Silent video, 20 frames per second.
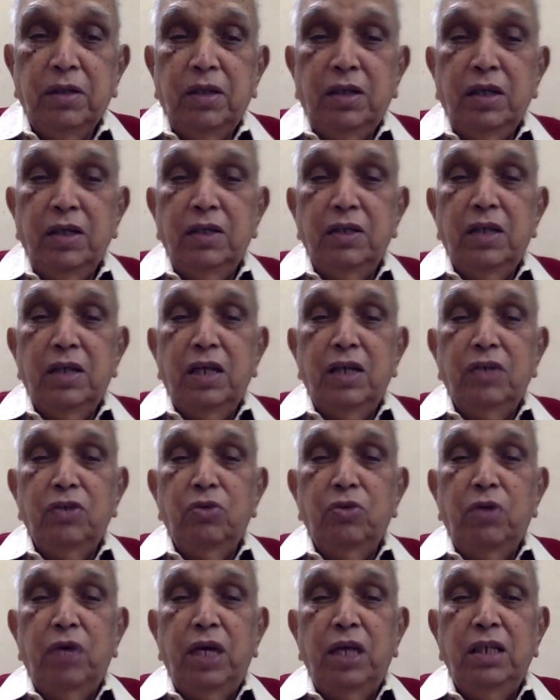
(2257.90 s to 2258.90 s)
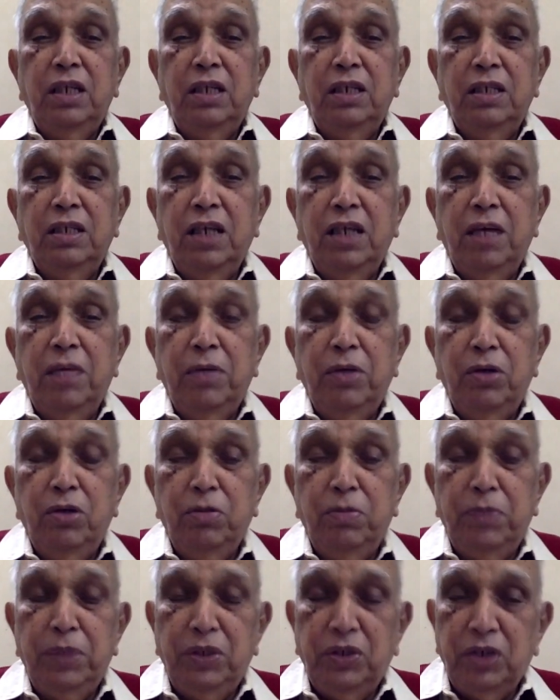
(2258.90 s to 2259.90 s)
Things like Suladis came
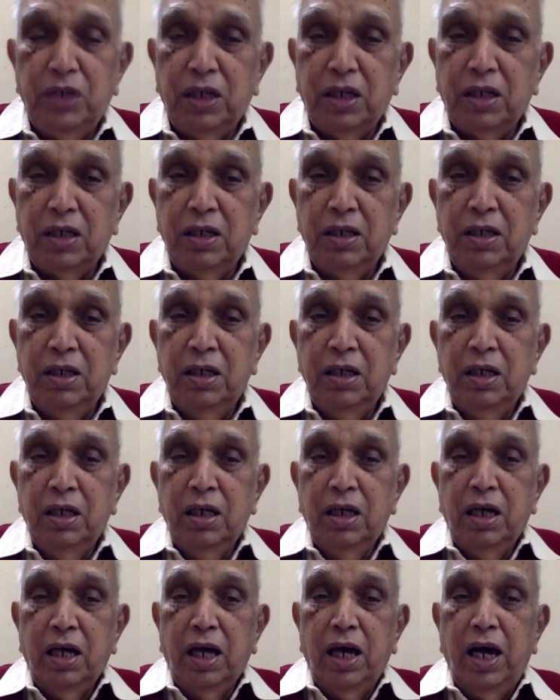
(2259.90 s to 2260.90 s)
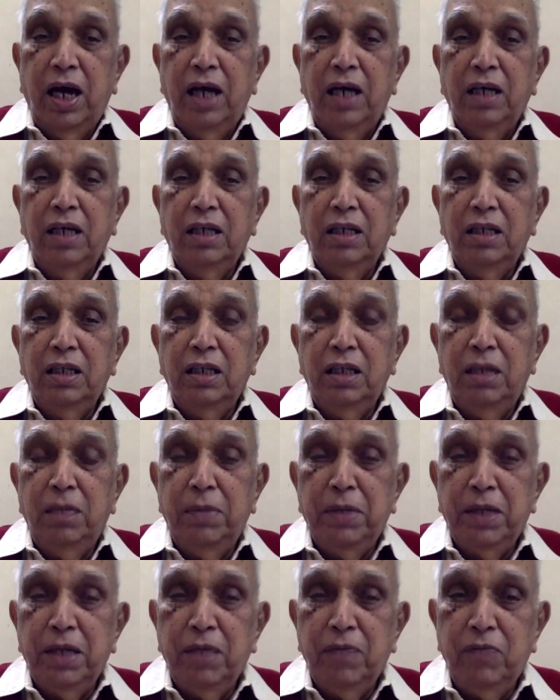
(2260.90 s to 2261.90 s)
into picture and they
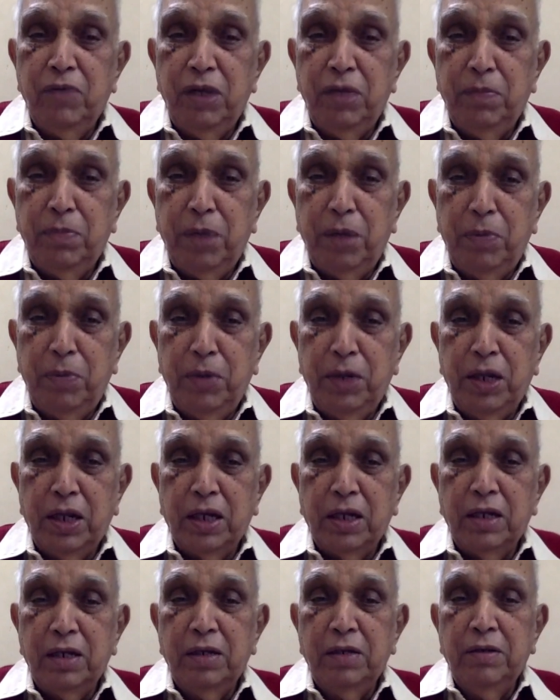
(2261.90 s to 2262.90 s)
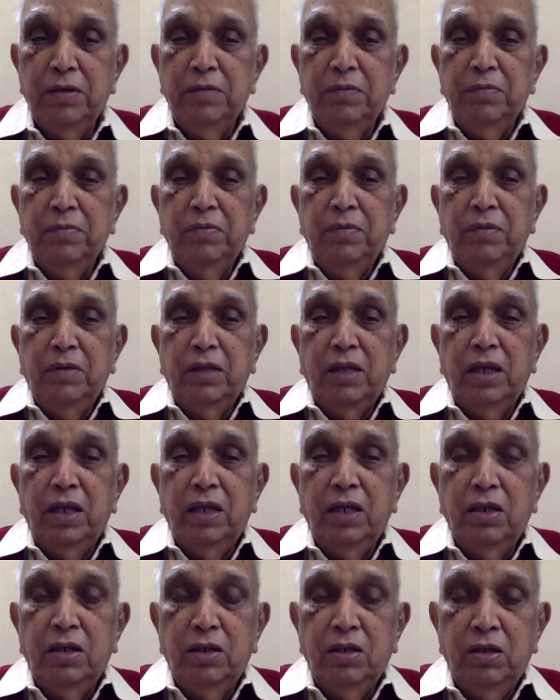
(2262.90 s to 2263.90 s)
became very popular.
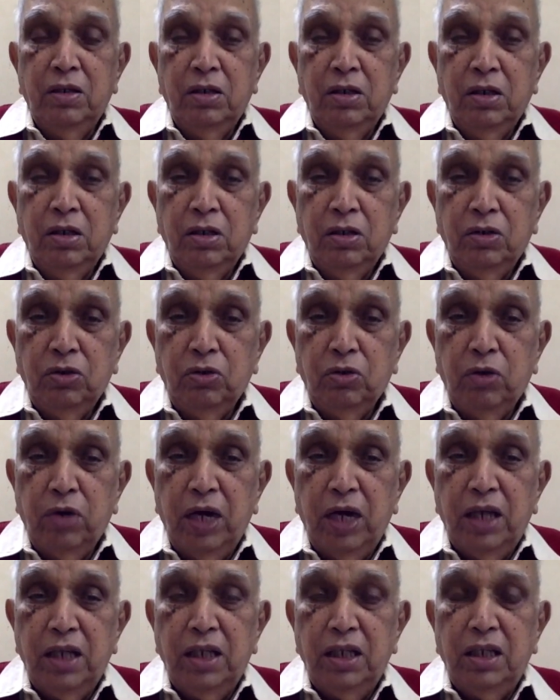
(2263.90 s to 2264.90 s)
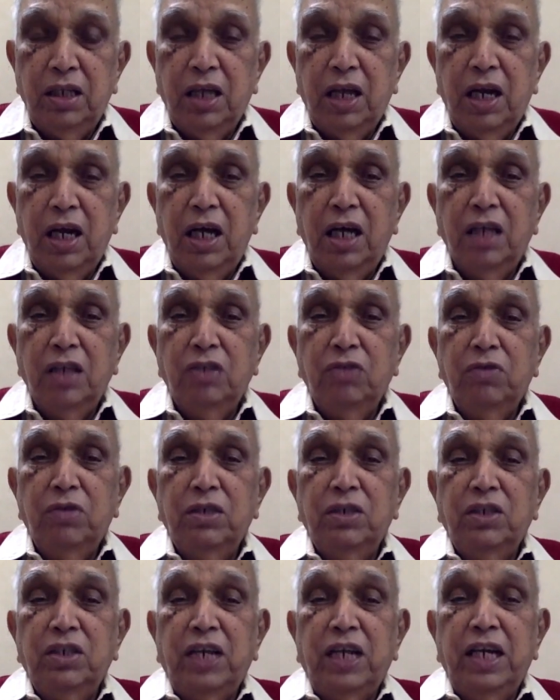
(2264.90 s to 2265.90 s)
Then Suladi talas were
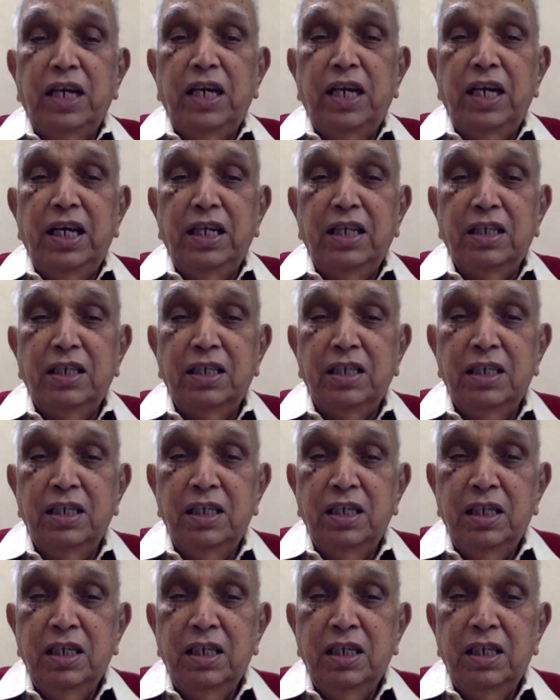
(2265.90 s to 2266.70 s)
standardized